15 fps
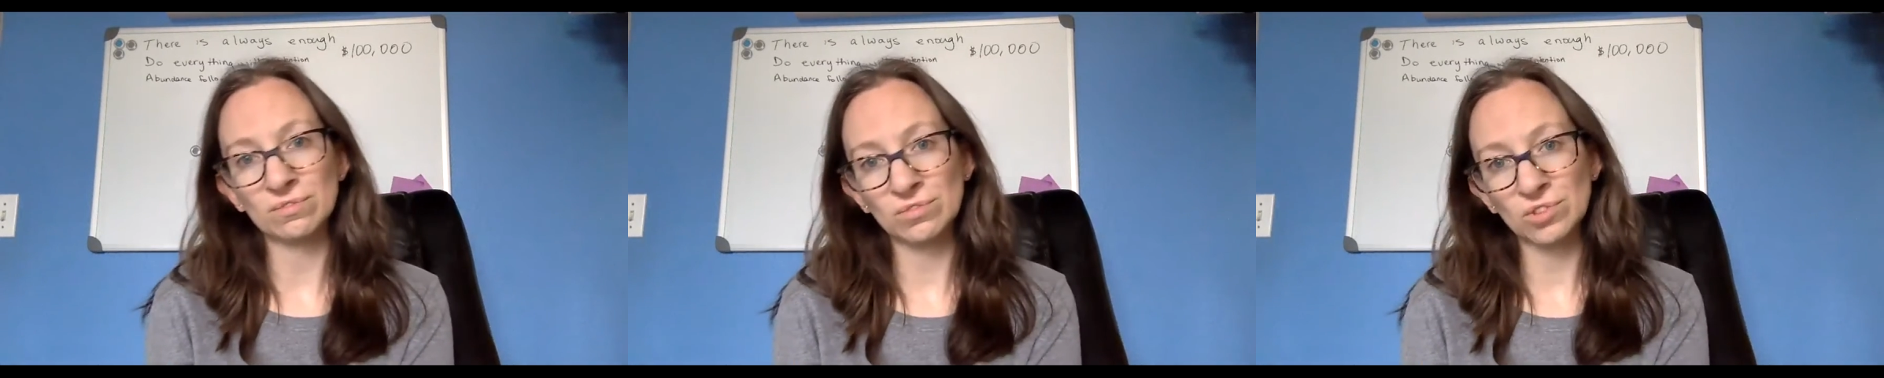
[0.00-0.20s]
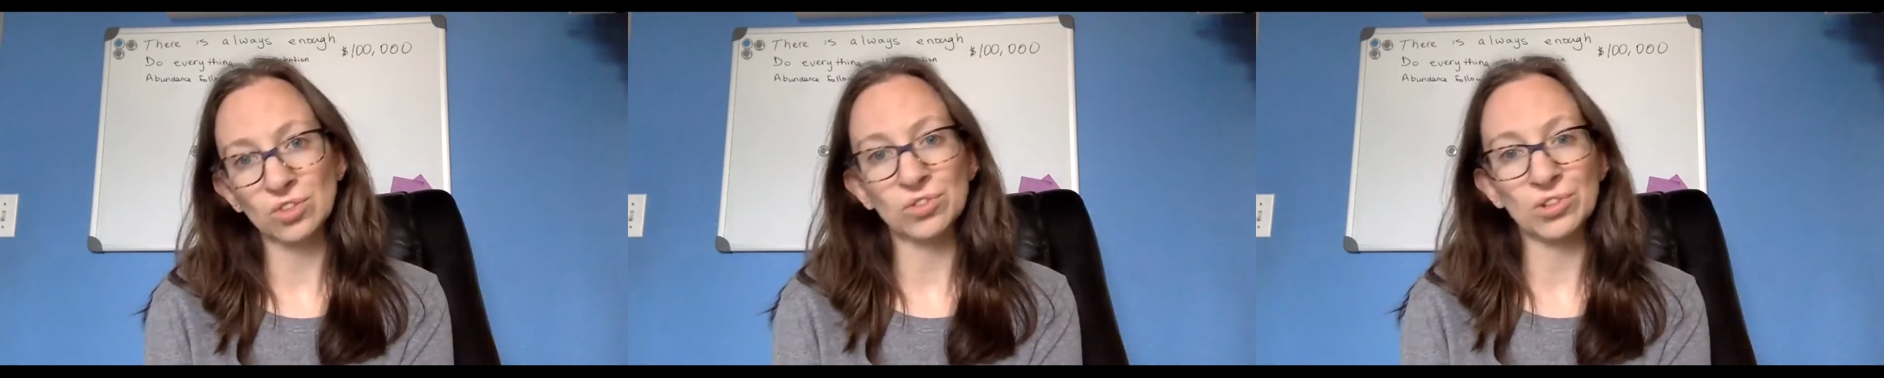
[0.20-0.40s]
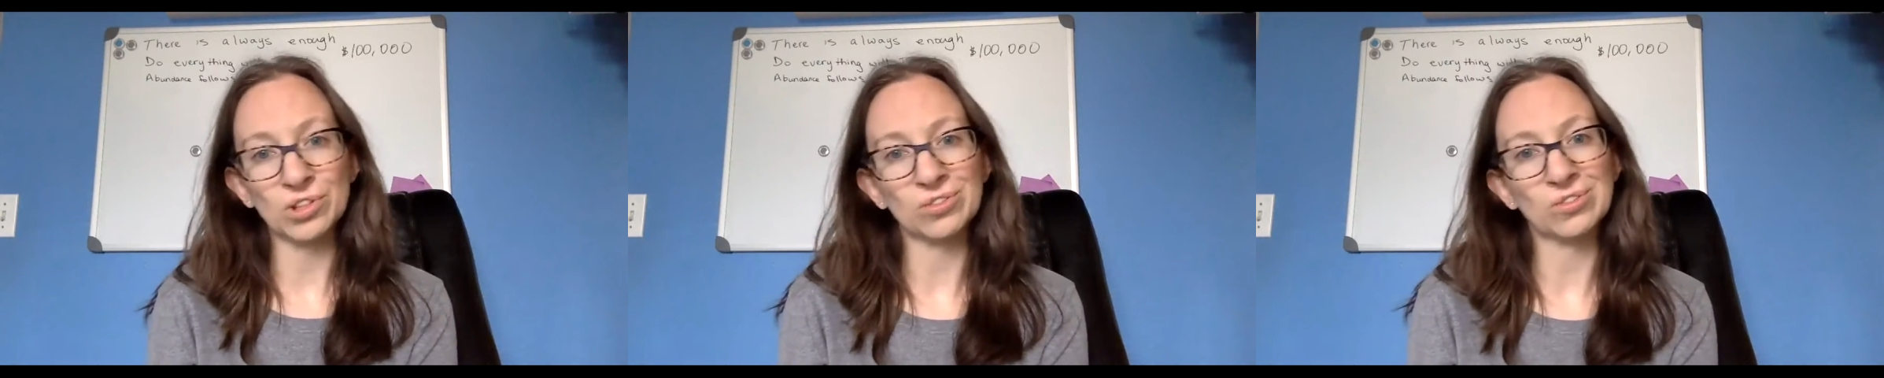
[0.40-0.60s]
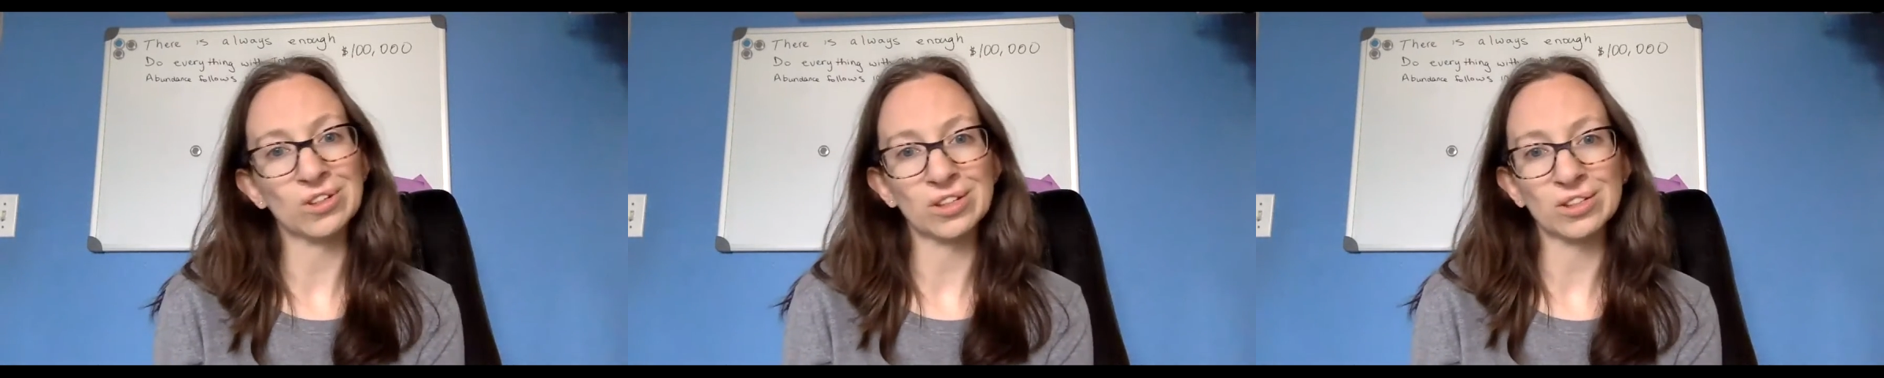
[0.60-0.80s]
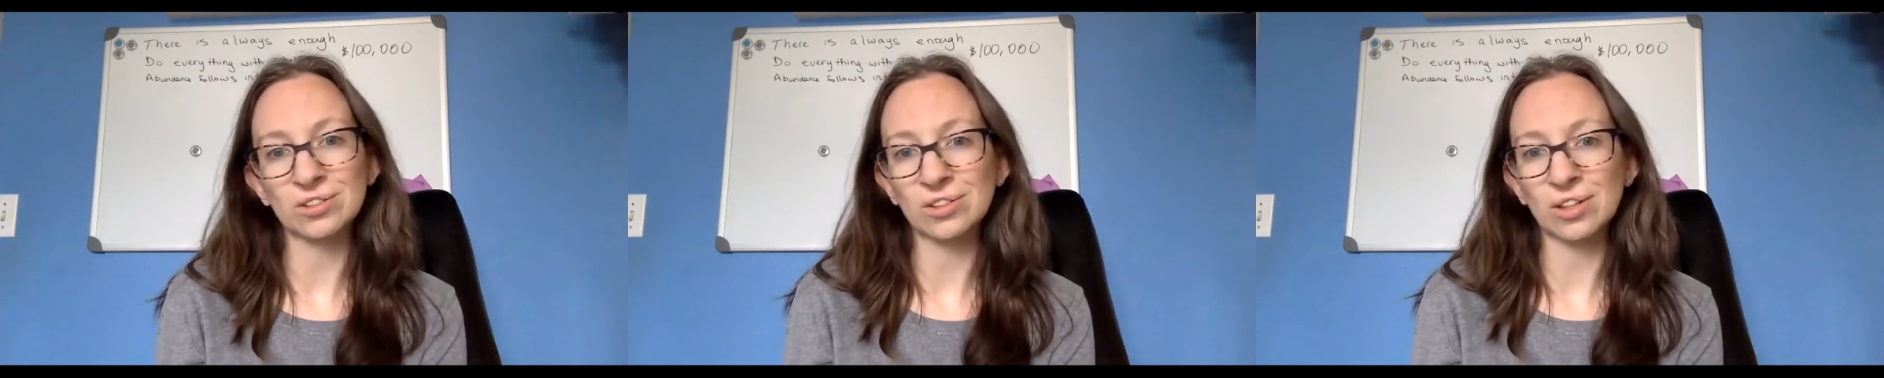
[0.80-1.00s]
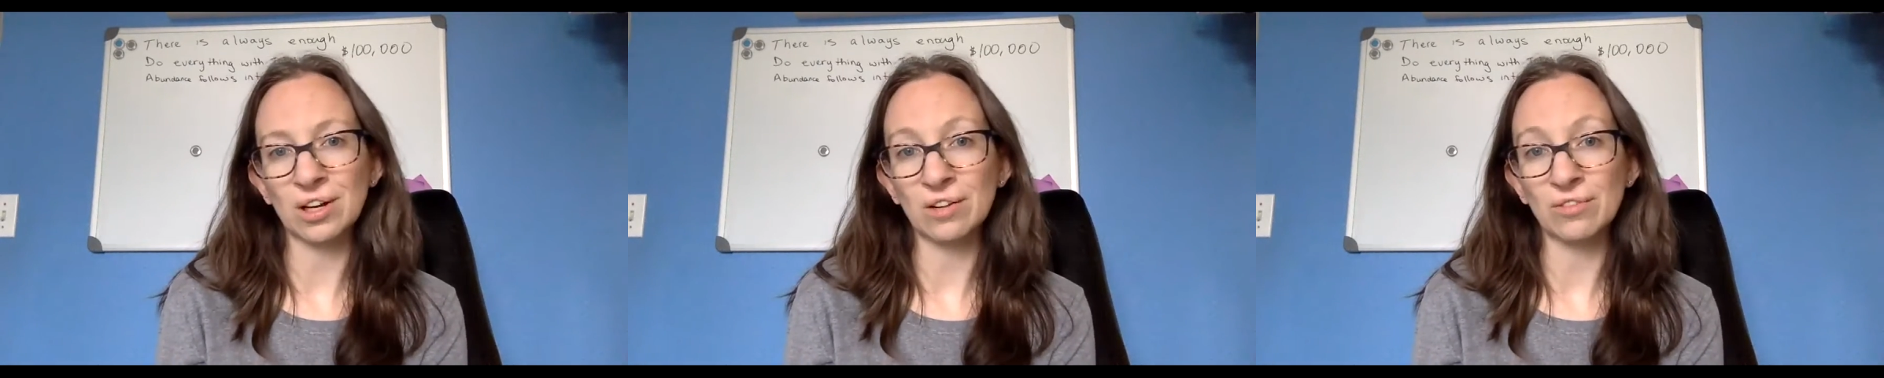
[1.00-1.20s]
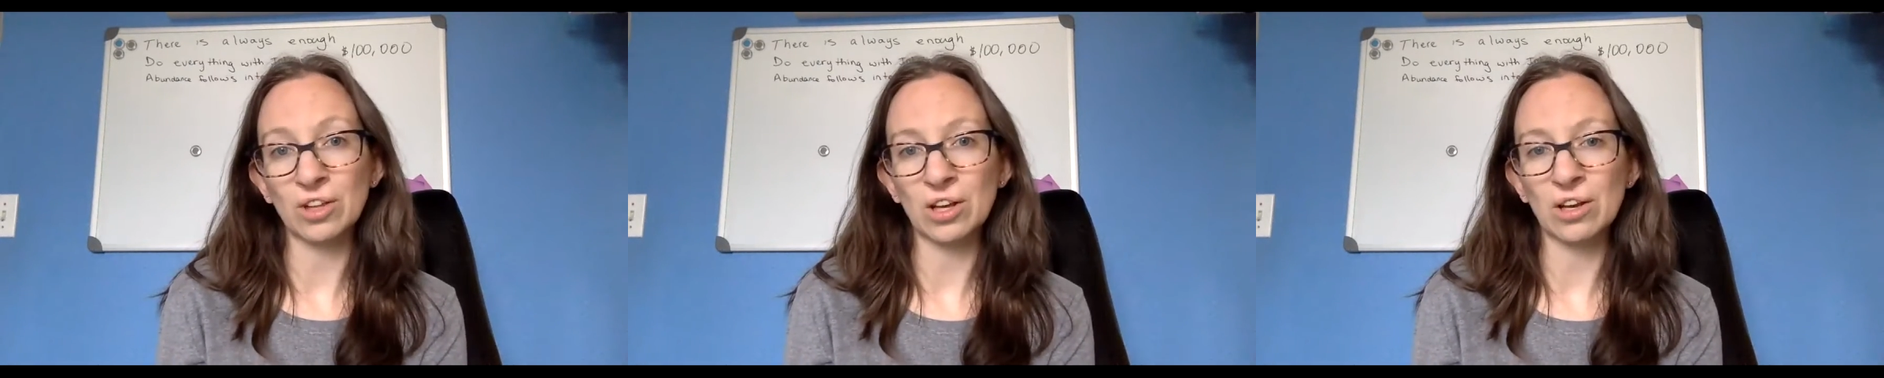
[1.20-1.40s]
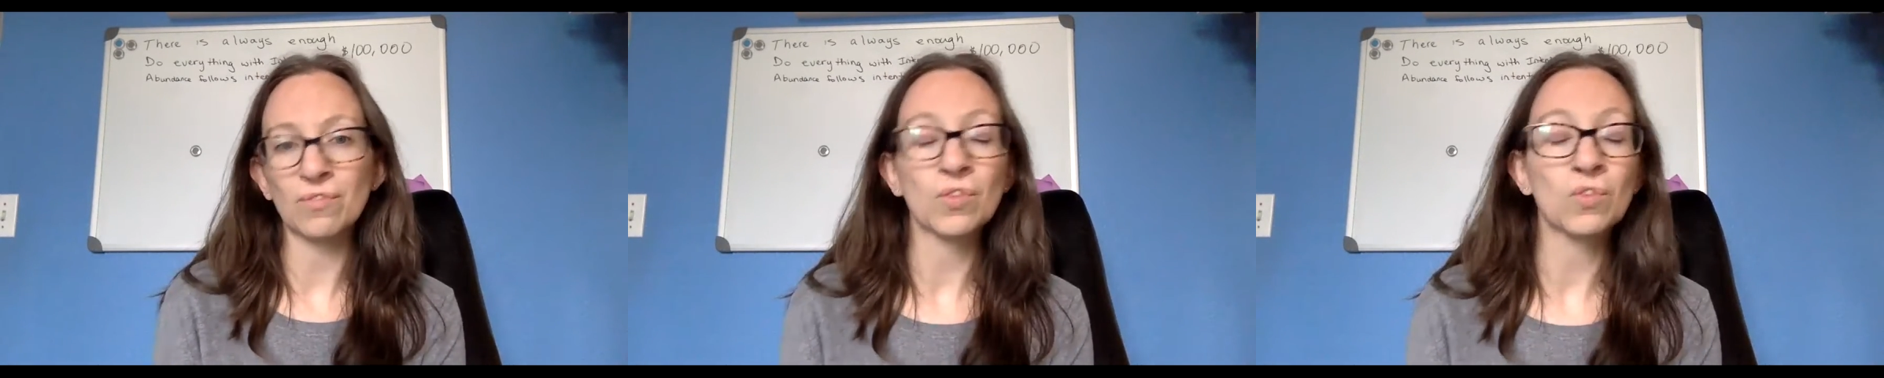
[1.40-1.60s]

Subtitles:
to a new list kind of thing,